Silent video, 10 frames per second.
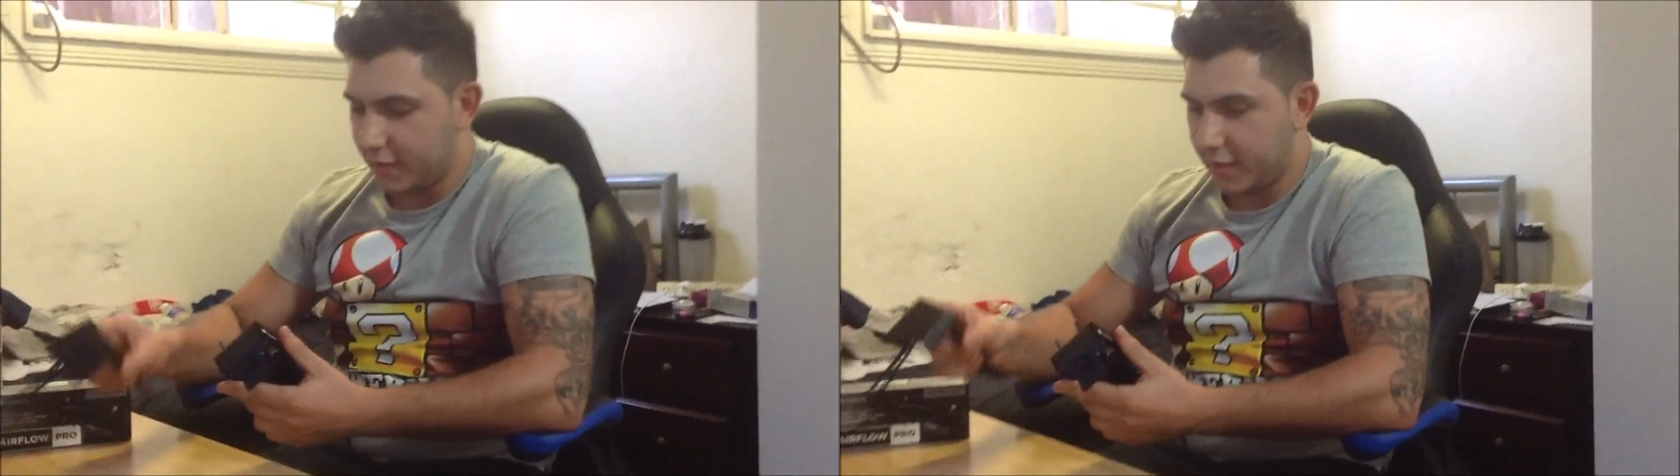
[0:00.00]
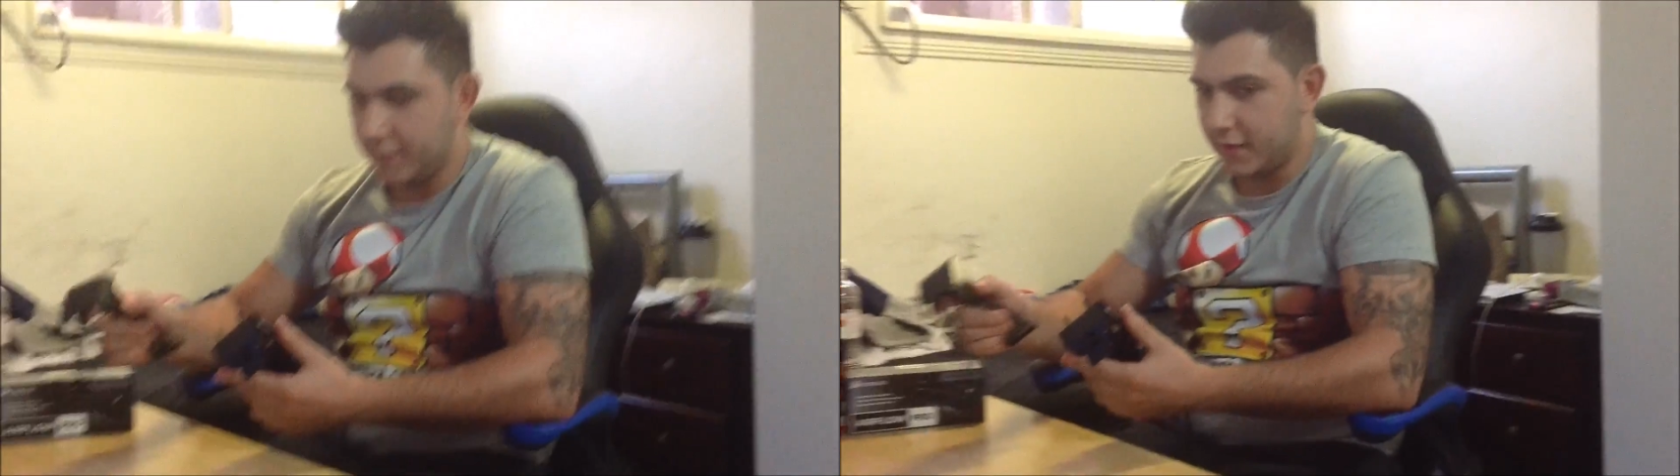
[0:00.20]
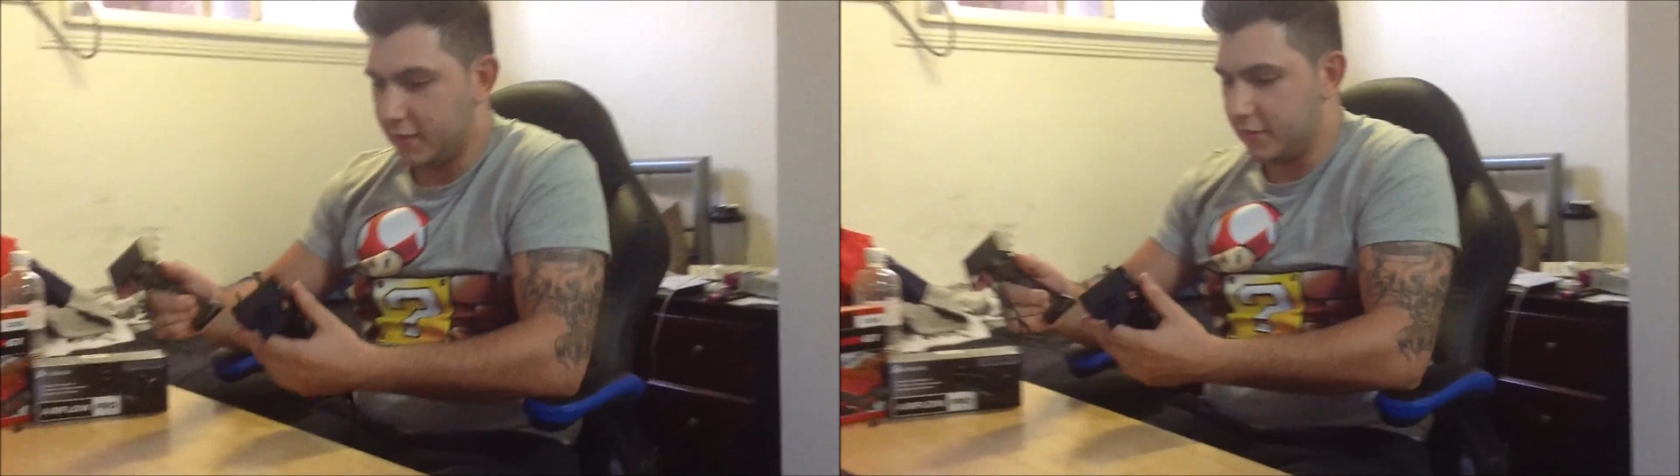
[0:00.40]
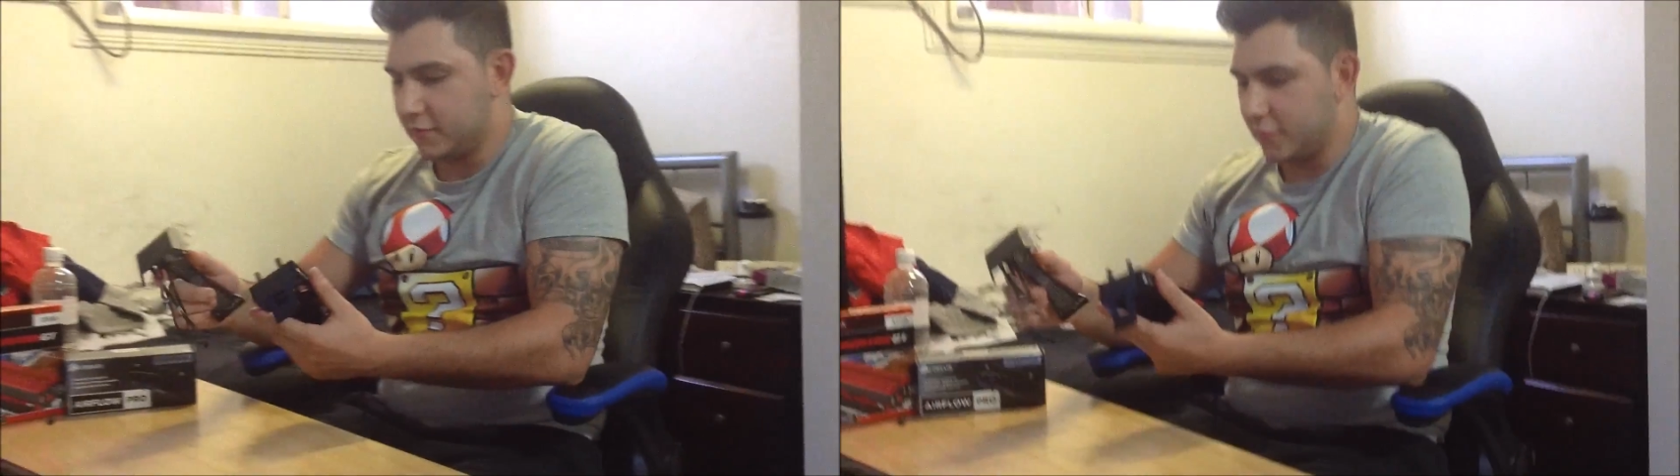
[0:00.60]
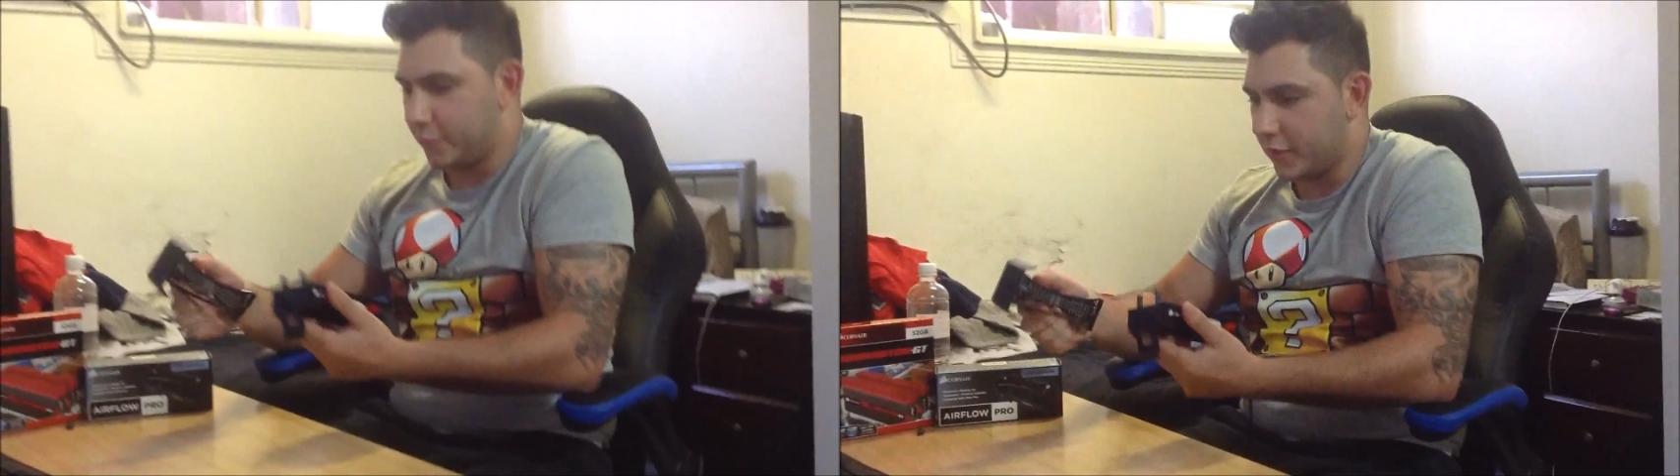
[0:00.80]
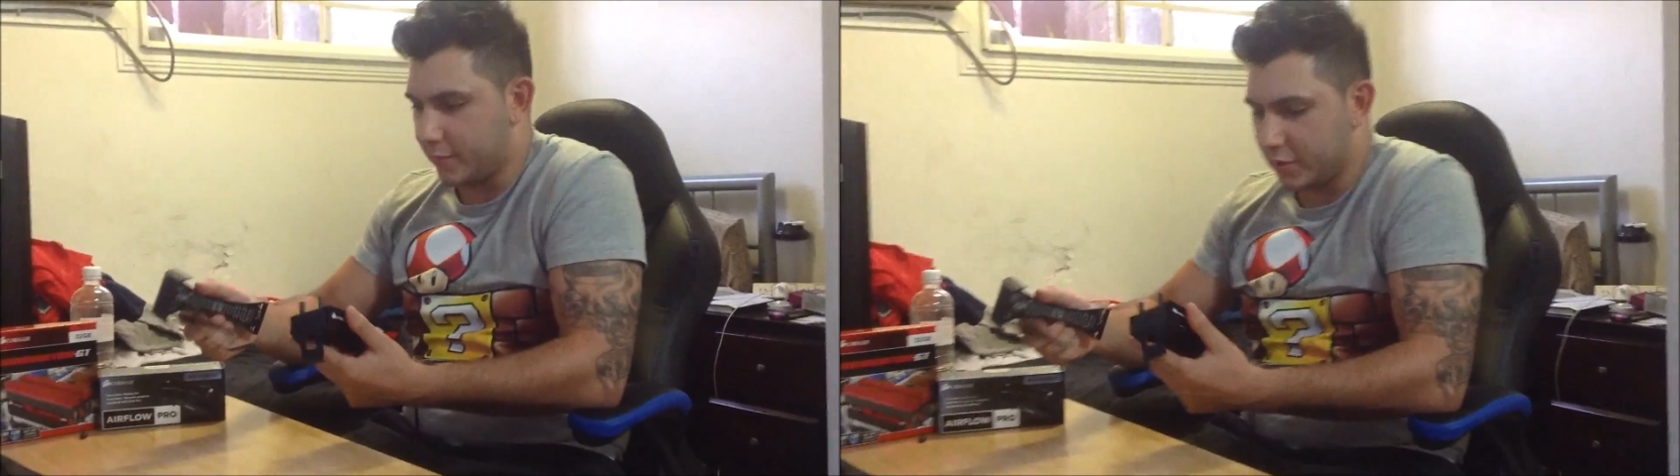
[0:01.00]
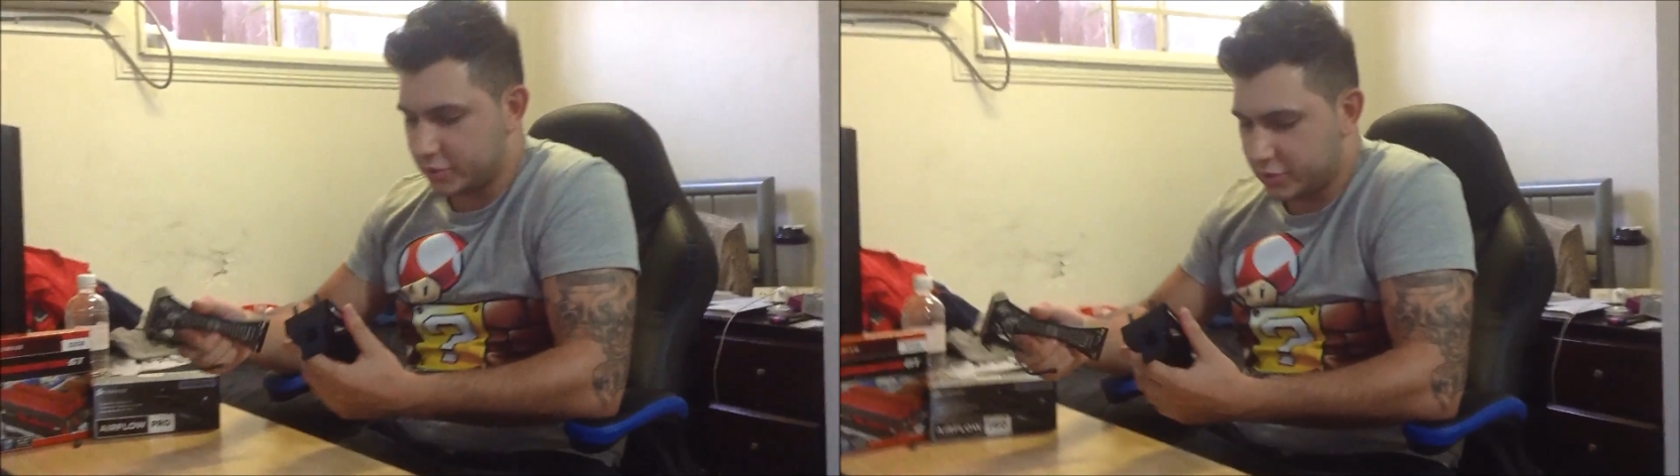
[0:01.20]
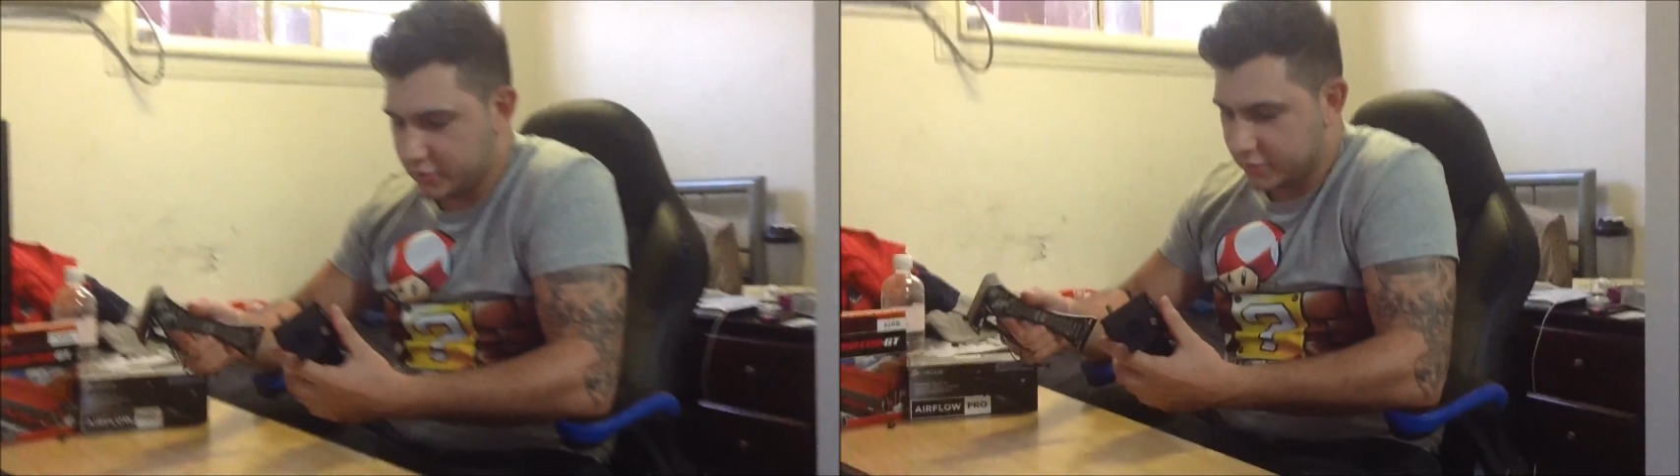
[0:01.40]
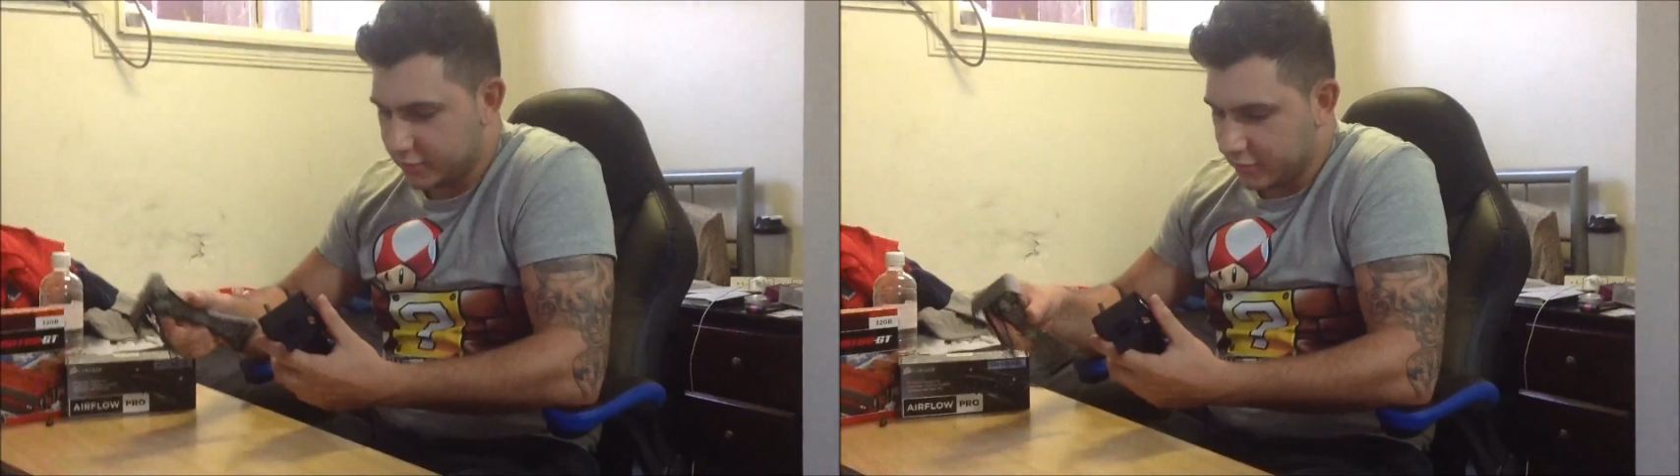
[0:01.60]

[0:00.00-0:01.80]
And then you pretty much